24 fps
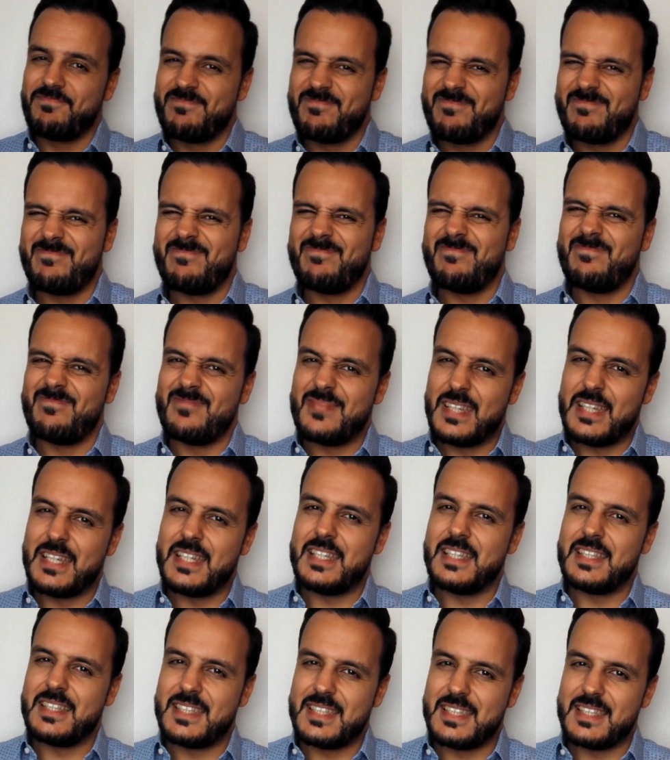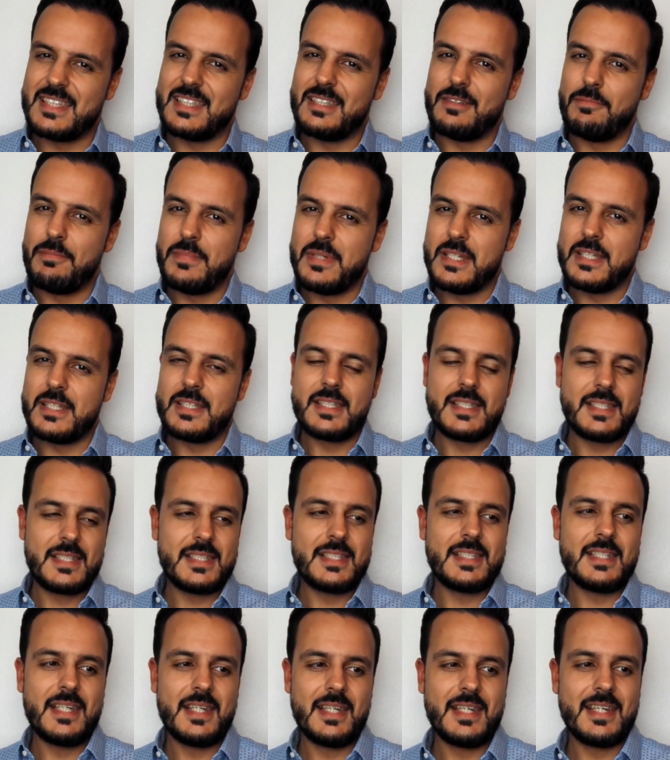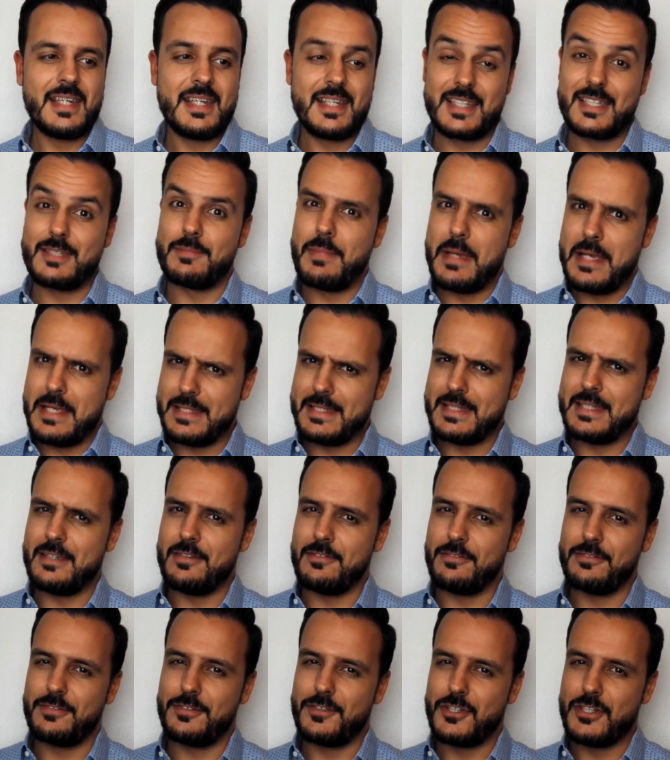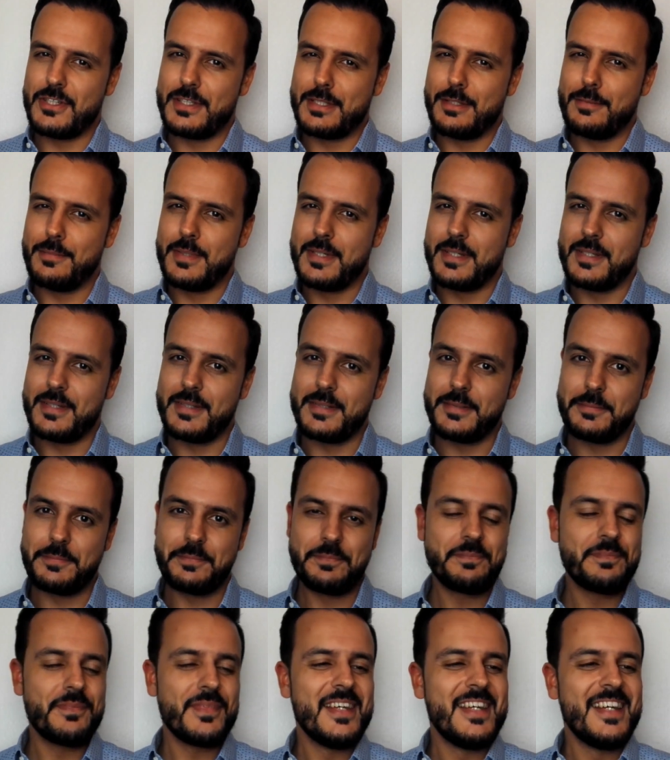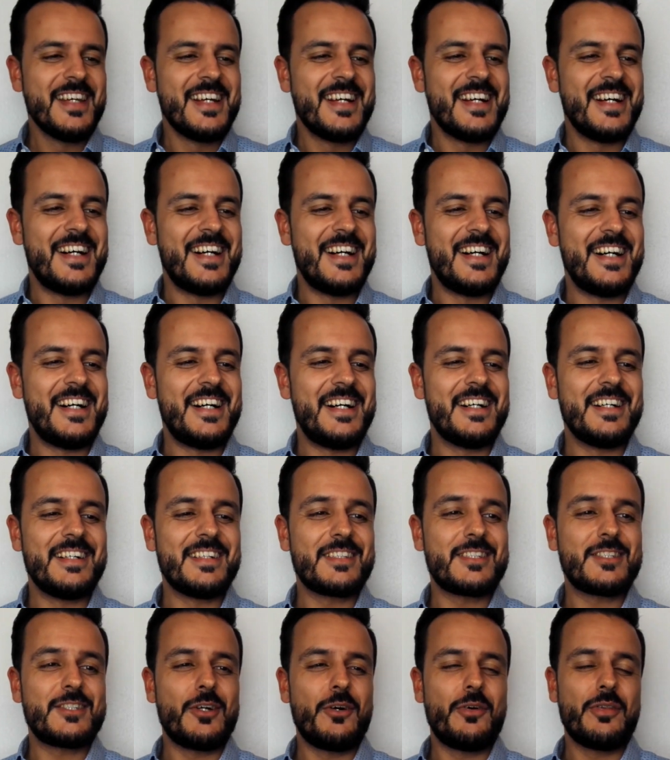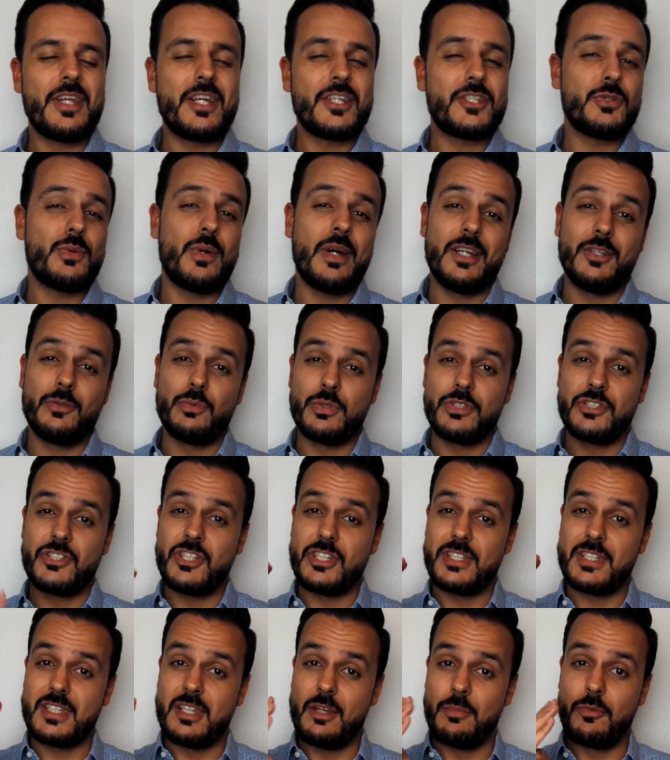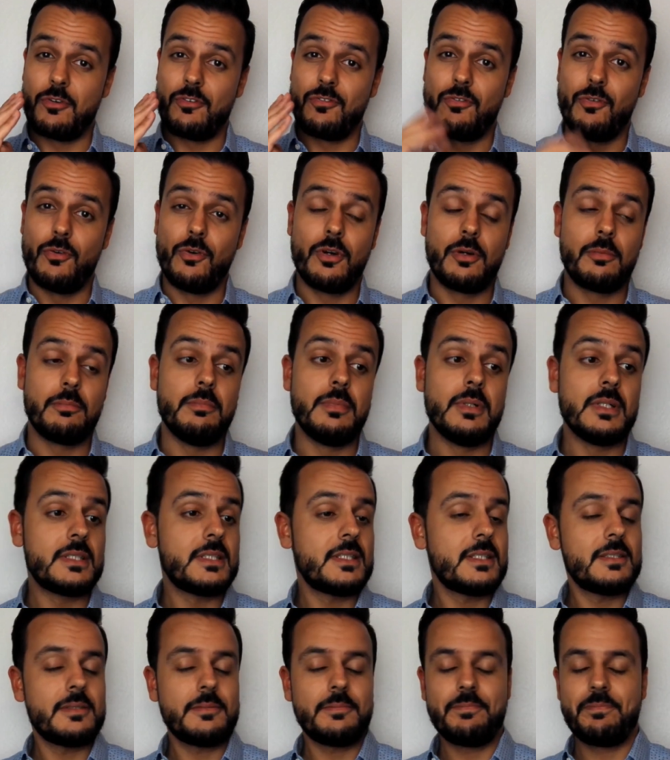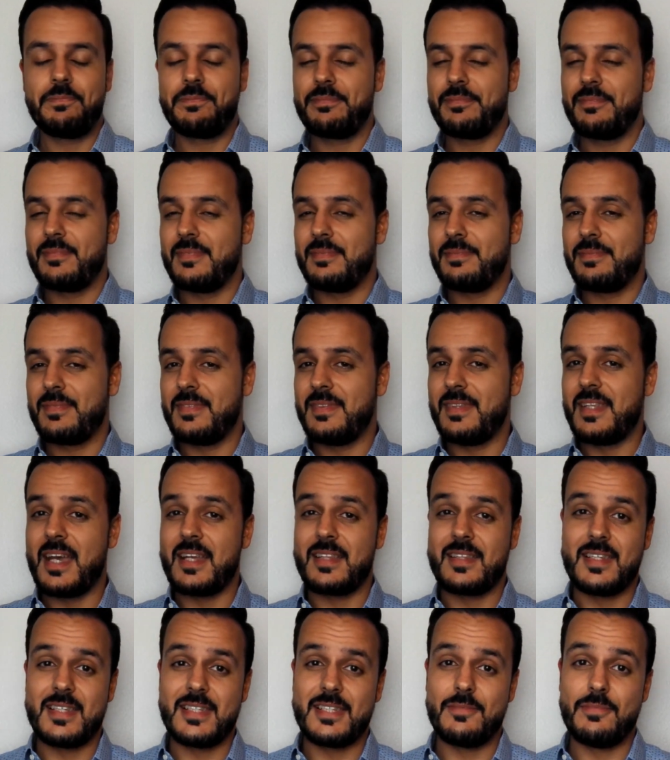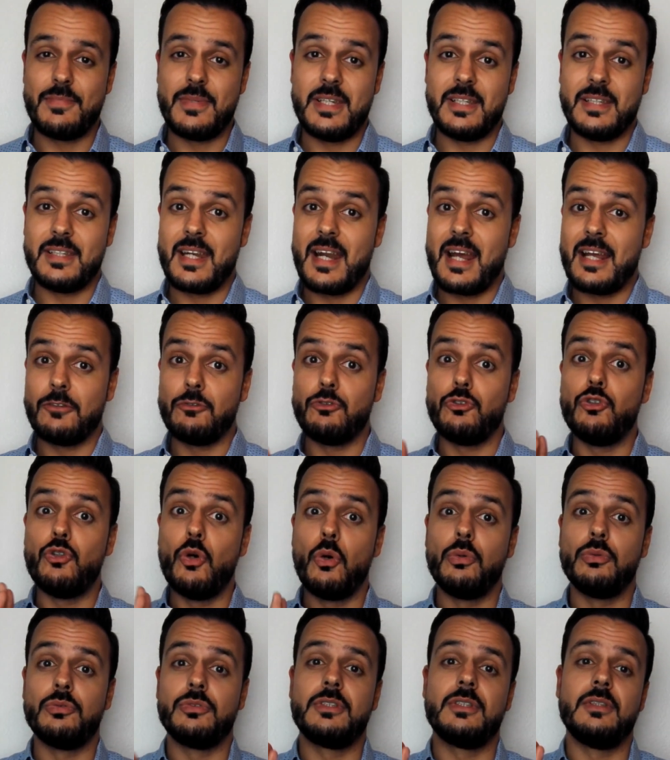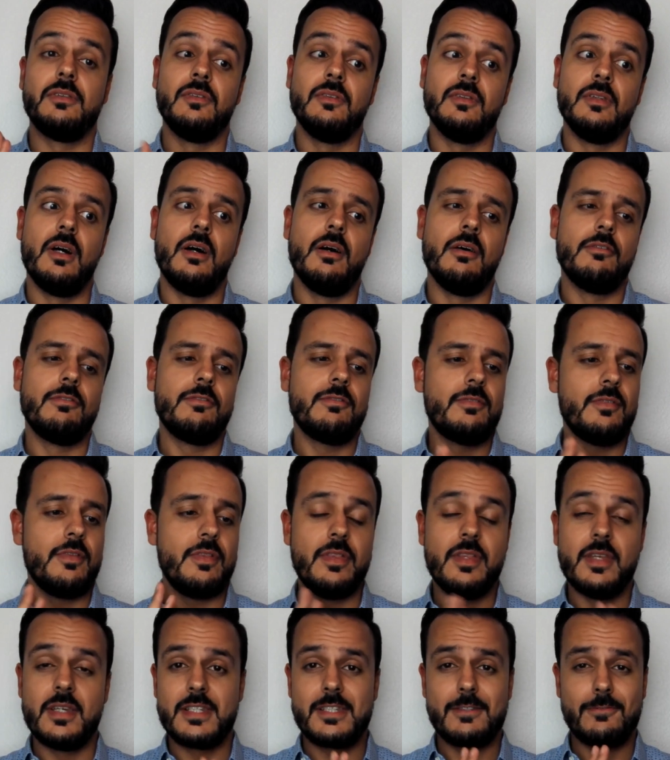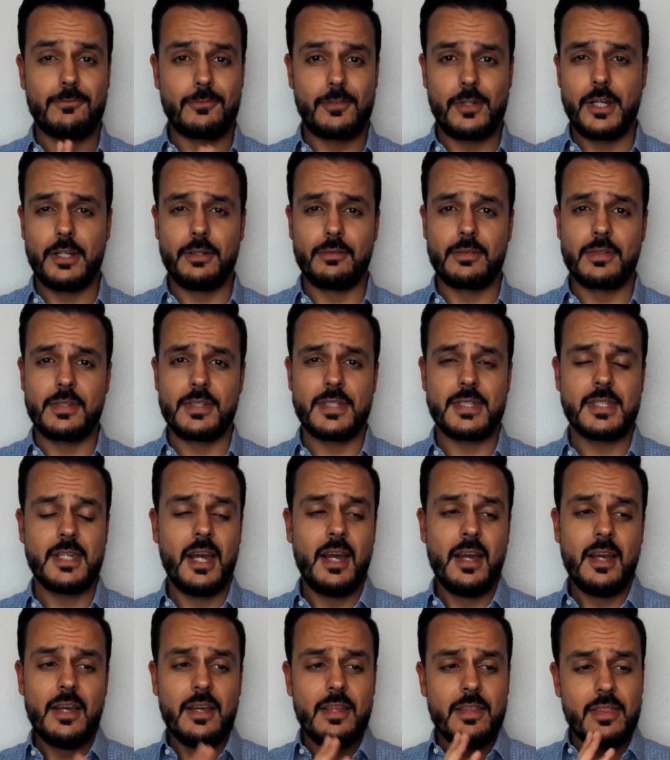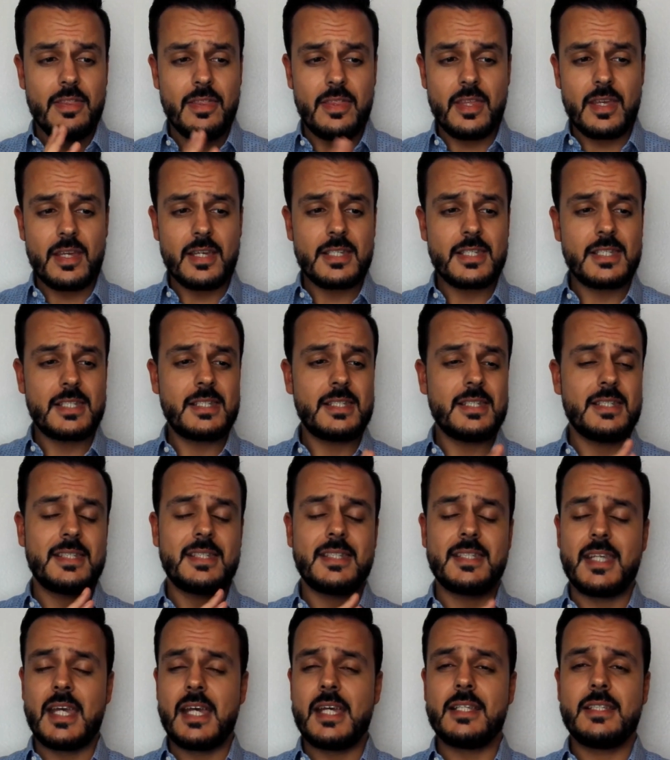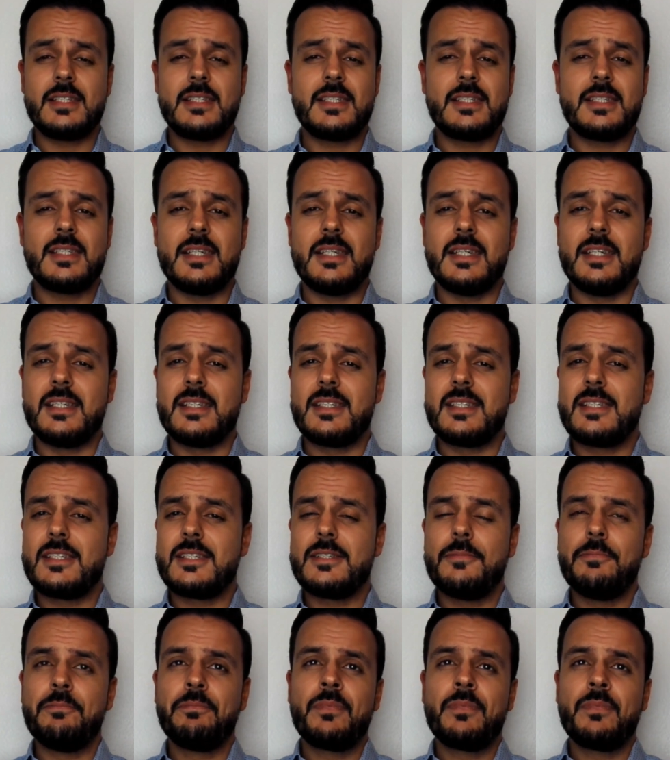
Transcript: it's a bit expensive, just a bit, huh? So that's why it was just number 4, but that doesn't mean that I don't love this fragrance. This scent, it's